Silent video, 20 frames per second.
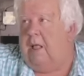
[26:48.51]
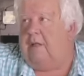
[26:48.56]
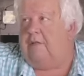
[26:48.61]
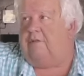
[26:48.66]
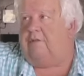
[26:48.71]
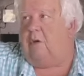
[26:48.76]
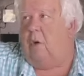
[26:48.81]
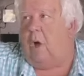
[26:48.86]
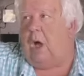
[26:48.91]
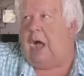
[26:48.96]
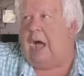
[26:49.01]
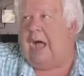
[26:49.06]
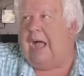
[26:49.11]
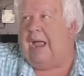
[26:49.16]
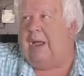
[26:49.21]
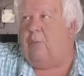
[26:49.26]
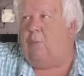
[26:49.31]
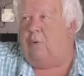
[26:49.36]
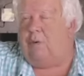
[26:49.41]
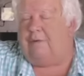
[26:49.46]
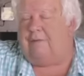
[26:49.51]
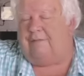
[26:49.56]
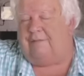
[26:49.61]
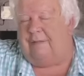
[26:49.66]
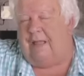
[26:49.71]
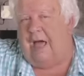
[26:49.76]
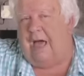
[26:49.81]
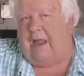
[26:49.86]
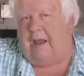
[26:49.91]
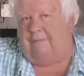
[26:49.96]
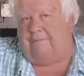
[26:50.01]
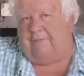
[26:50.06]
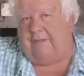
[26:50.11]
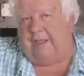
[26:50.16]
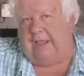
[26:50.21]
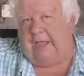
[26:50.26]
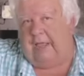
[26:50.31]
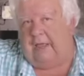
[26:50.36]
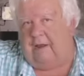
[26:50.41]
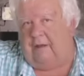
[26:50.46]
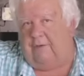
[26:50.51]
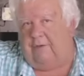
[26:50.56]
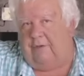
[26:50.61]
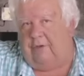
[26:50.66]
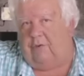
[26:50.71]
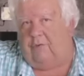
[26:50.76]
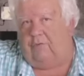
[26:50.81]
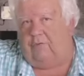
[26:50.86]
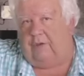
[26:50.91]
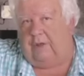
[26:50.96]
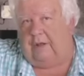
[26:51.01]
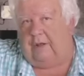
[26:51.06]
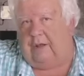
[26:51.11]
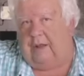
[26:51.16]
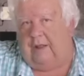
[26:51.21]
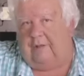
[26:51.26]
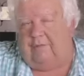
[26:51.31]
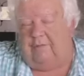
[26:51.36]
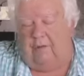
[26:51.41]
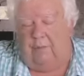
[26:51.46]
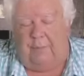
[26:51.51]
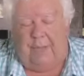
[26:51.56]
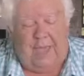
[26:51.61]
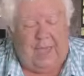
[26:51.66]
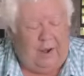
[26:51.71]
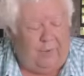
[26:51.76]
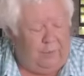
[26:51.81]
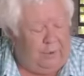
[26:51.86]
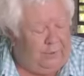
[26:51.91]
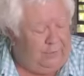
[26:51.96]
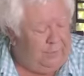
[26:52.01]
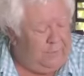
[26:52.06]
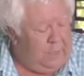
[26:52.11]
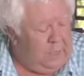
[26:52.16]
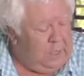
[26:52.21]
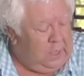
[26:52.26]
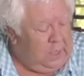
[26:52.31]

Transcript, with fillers: So I was not a fan of using Tesla batteries.